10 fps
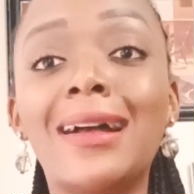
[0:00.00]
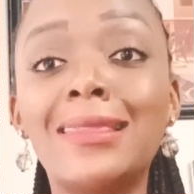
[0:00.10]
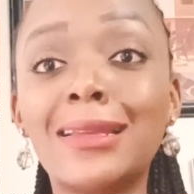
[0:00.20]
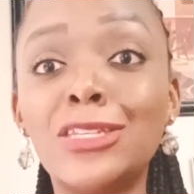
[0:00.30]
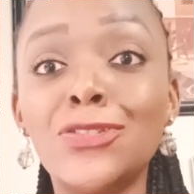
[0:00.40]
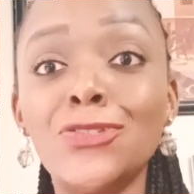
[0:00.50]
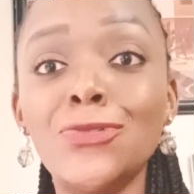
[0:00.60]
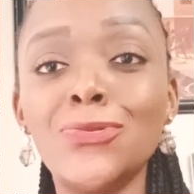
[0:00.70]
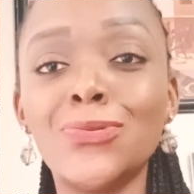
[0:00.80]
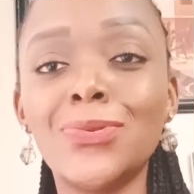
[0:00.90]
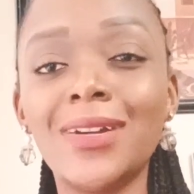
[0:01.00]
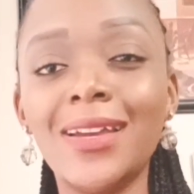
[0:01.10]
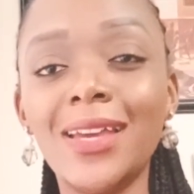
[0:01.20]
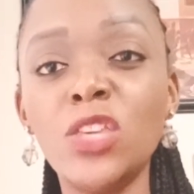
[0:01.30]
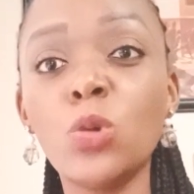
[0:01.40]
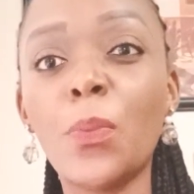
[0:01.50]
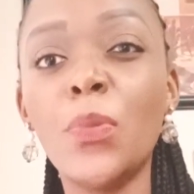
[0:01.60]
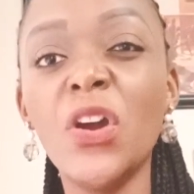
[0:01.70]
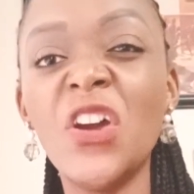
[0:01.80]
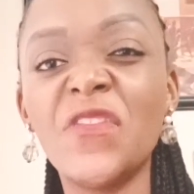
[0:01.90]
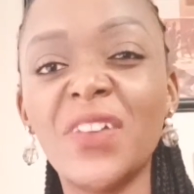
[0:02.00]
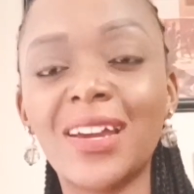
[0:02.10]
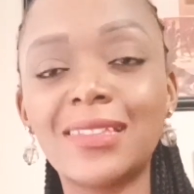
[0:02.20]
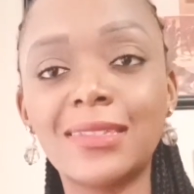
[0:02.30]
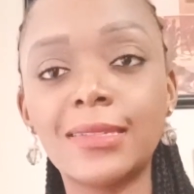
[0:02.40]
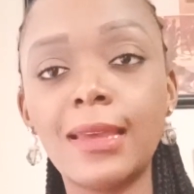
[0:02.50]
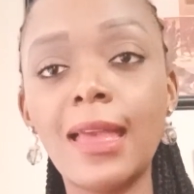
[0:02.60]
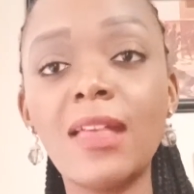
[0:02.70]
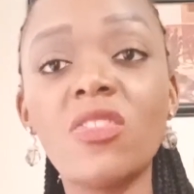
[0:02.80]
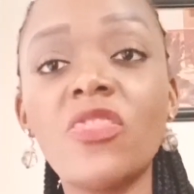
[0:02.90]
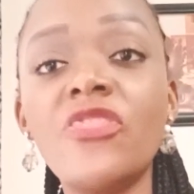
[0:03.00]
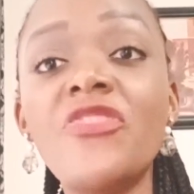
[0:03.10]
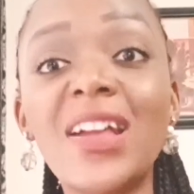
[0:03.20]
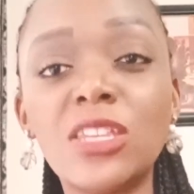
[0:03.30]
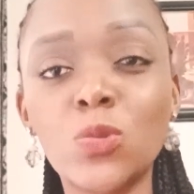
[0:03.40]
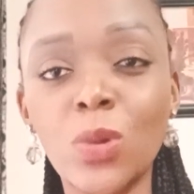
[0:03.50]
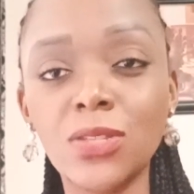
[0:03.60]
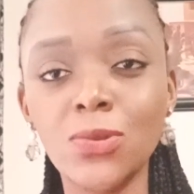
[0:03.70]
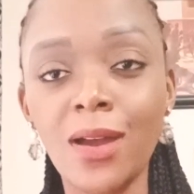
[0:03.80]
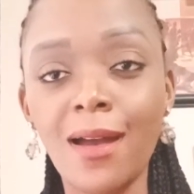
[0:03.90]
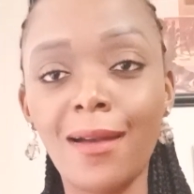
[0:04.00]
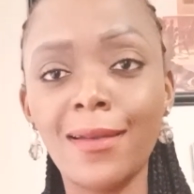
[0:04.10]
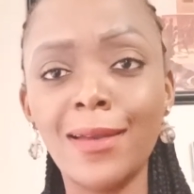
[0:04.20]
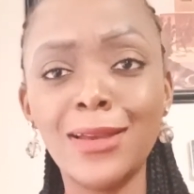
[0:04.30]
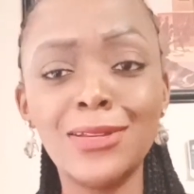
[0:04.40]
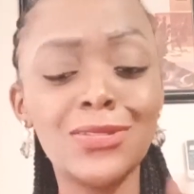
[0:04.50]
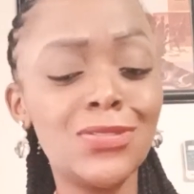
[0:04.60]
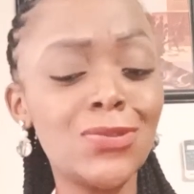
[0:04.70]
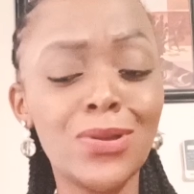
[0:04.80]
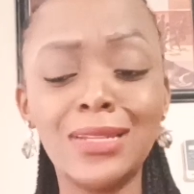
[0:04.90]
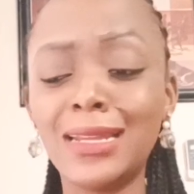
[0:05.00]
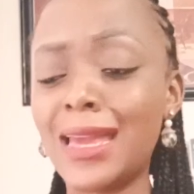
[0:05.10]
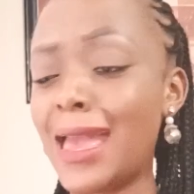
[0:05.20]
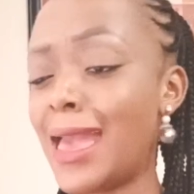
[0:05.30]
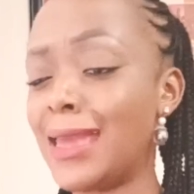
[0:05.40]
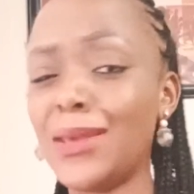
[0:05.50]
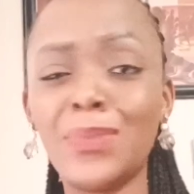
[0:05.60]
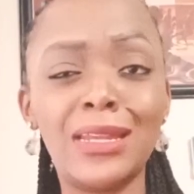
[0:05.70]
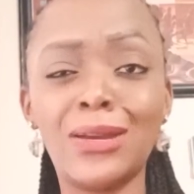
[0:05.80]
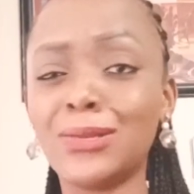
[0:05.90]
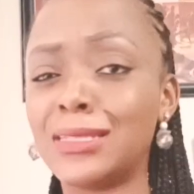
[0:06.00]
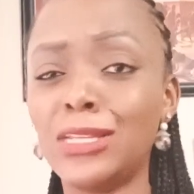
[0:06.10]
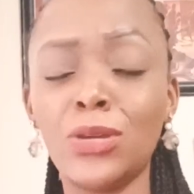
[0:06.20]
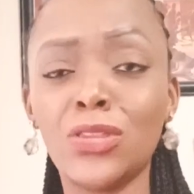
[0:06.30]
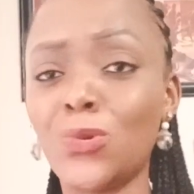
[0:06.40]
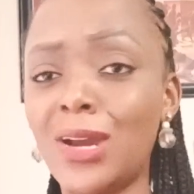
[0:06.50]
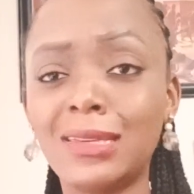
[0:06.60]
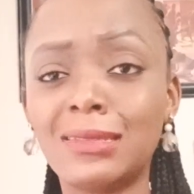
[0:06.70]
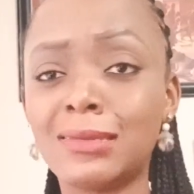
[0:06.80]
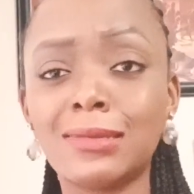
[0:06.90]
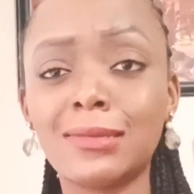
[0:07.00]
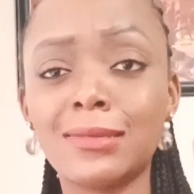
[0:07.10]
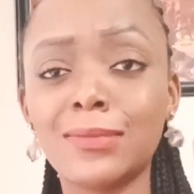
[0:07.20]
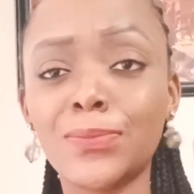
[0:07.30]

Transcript: That is you. You are perfect. That is what you are. Don't let anybody else tell you otherwise.